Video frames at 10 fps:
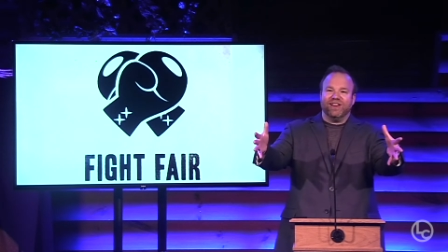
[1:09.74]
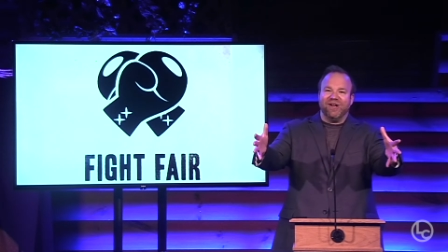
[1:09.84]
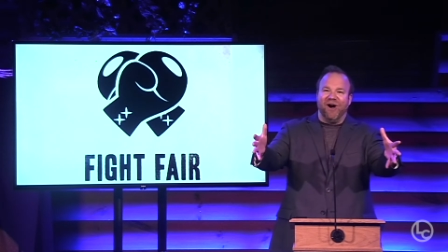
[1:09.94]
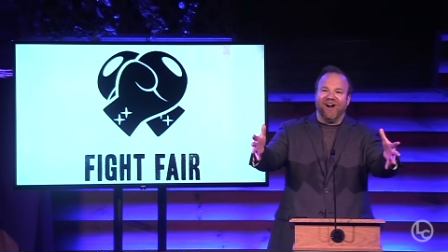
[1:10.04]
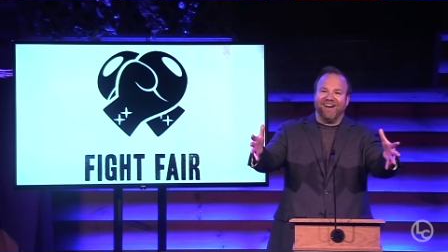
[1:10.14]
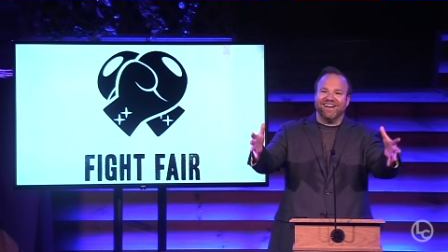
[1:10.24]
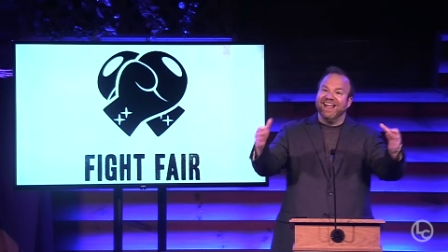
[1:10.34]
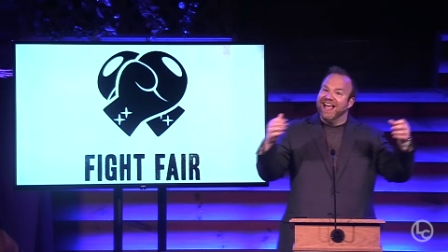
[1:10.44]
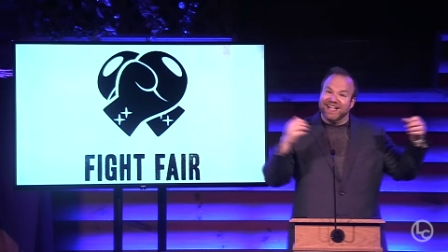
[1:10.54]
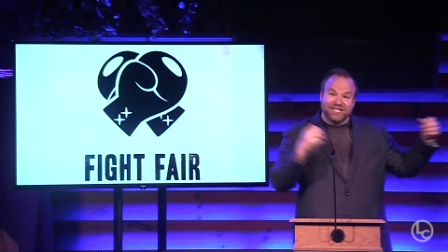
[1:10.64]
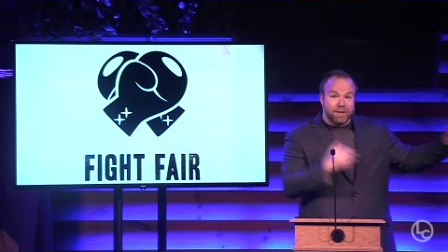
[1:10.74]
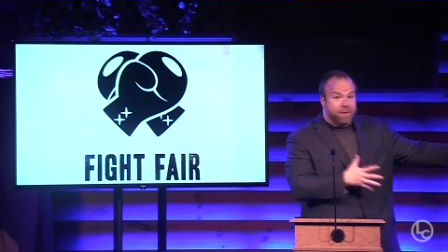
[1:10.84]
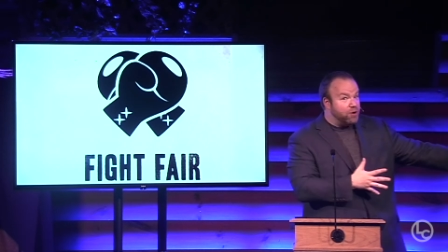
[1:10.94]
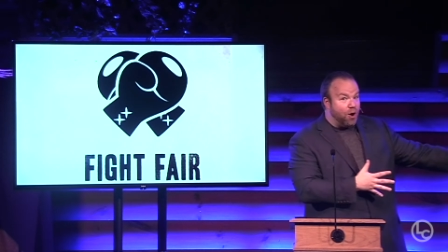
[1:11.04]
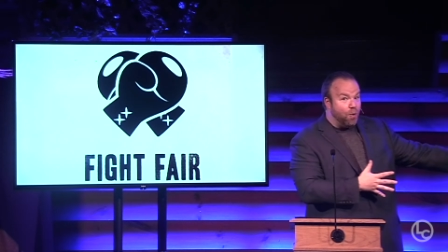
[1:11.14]
really hard and some
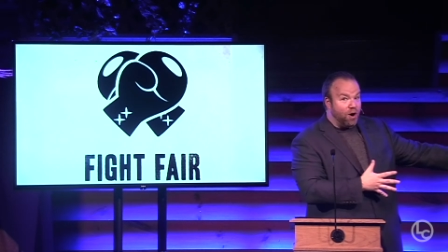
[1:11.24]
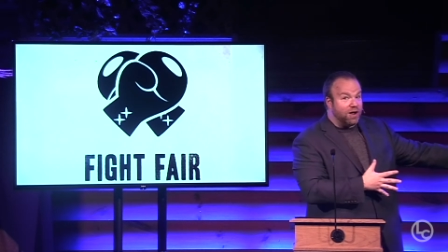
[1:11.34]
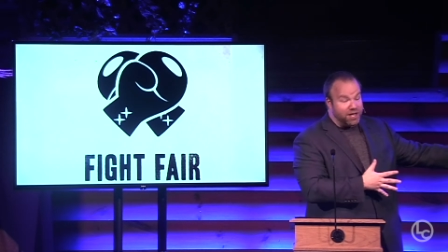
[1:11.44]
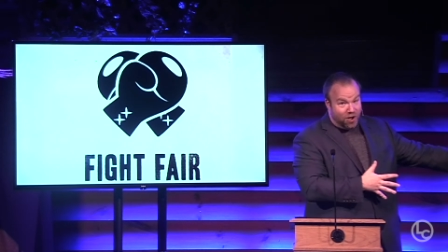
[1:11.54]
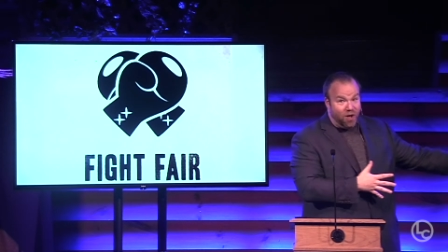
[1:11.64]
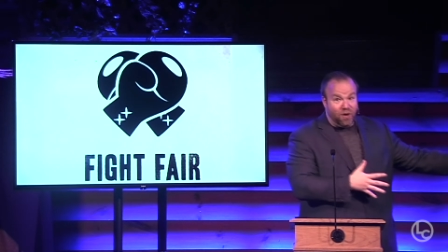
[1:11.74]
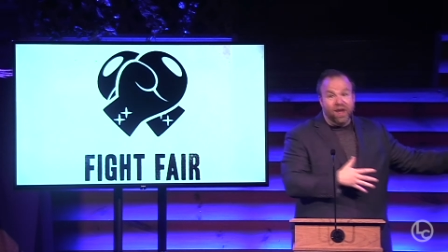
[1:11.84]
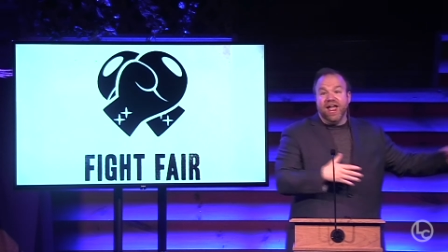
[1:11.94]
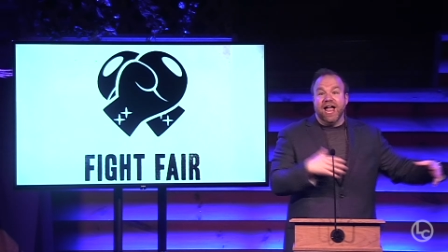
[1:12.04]
people don't work at all.